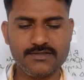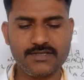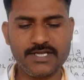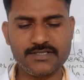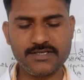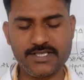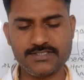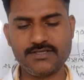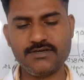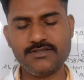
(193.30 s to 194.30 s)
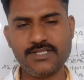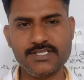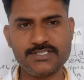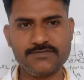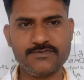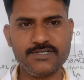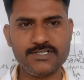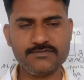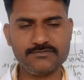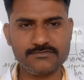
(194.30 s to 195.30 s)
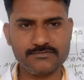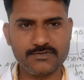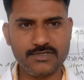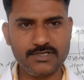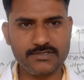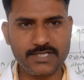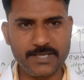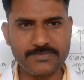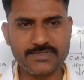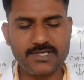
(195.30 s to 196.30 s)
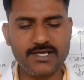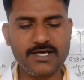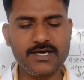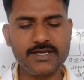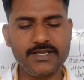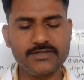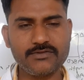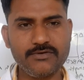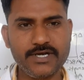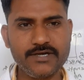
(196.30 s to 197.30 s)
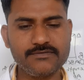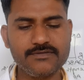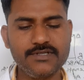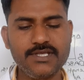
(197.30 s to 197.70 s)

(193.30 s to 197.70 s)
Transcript: categories or these different types are included